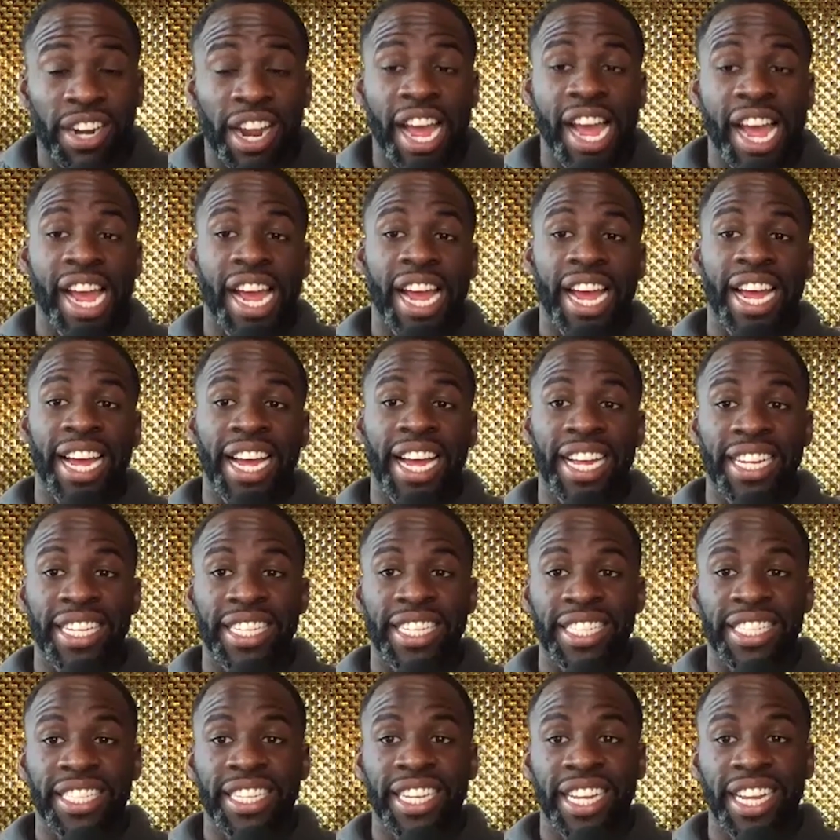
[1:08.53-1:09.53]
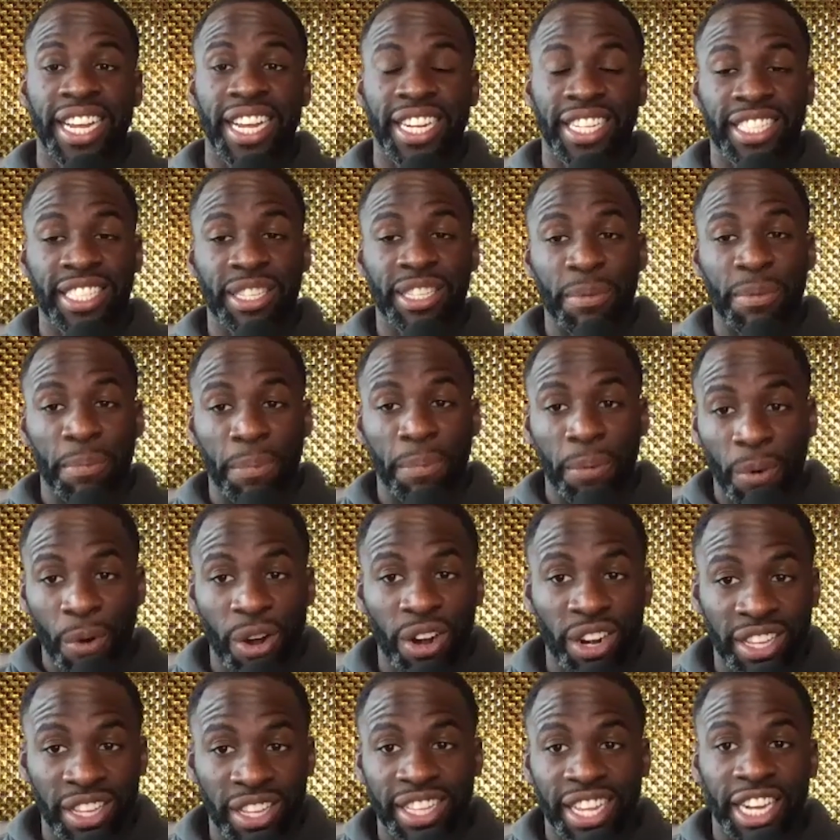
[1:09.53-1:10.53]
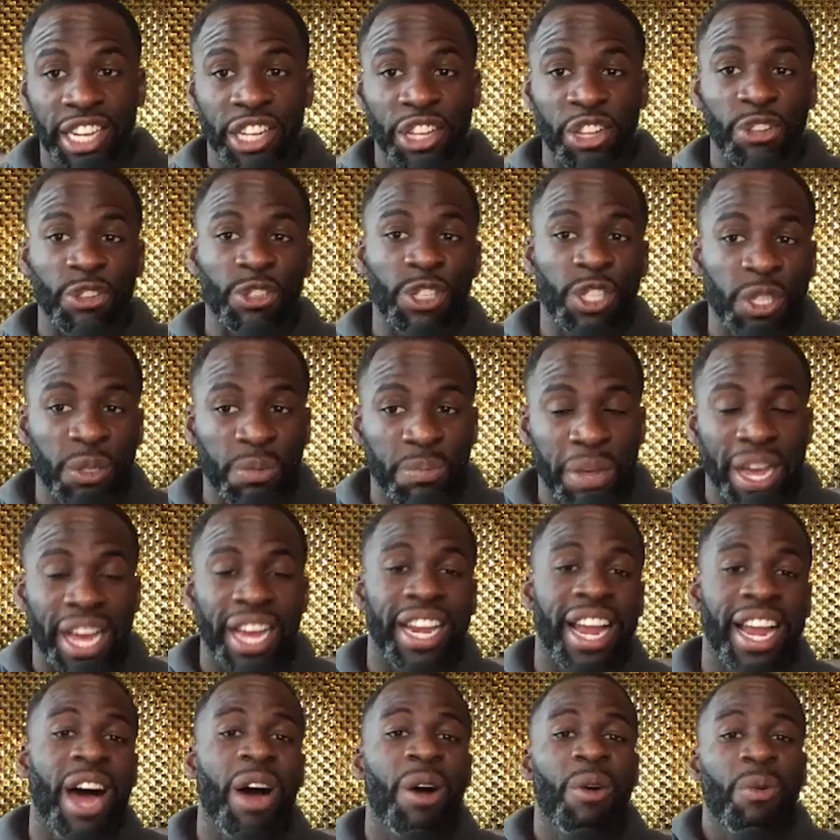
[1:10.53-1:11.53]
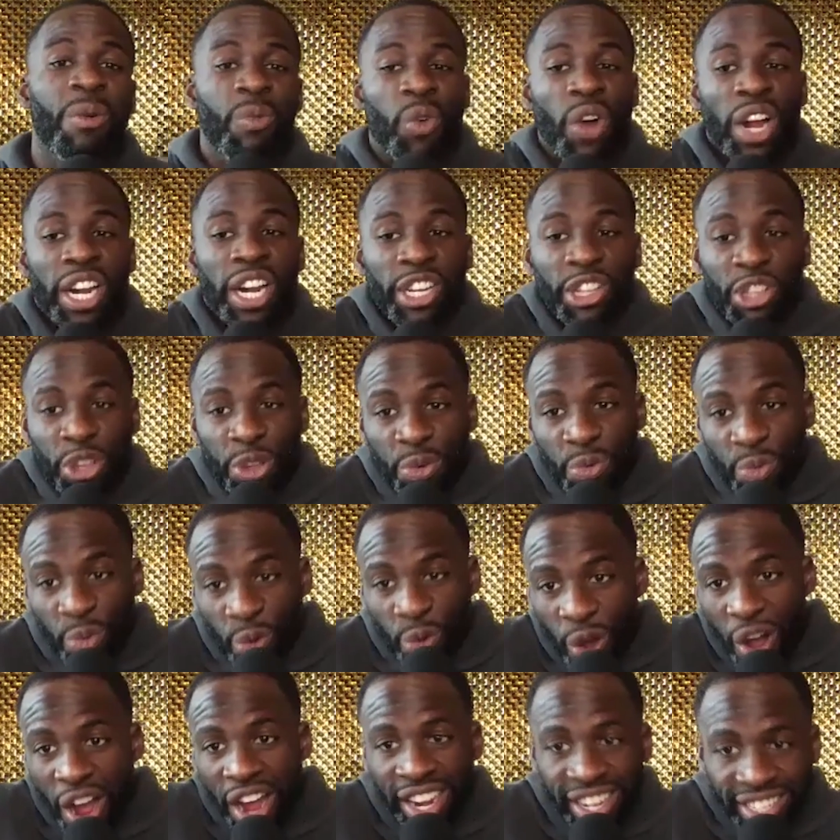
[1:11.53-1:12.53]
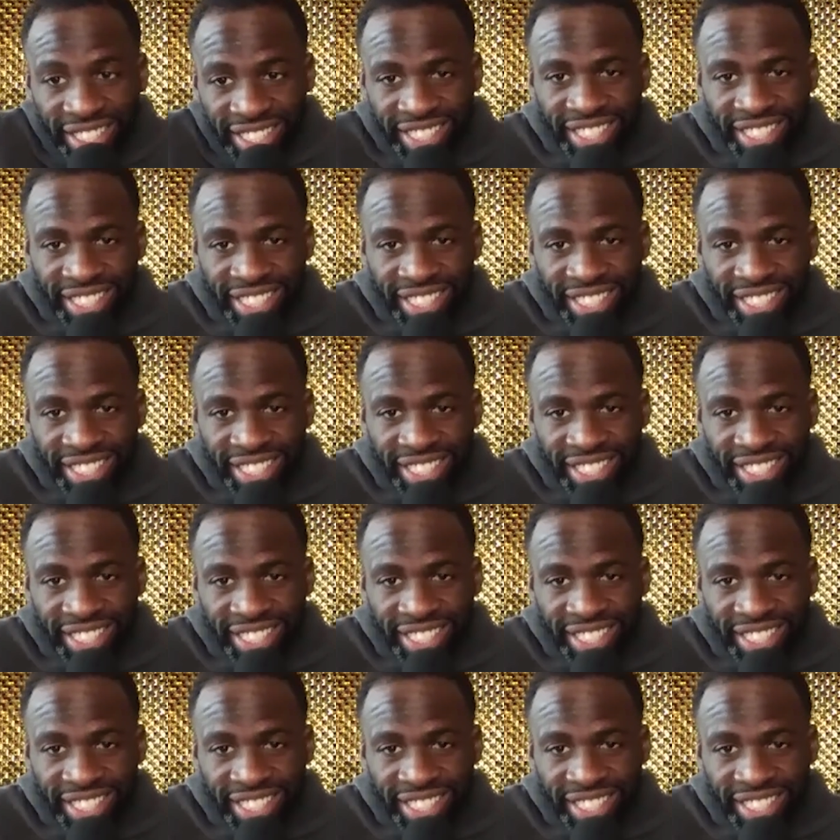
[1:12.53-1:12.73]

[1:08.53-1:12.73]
And it's important that you spell out what you want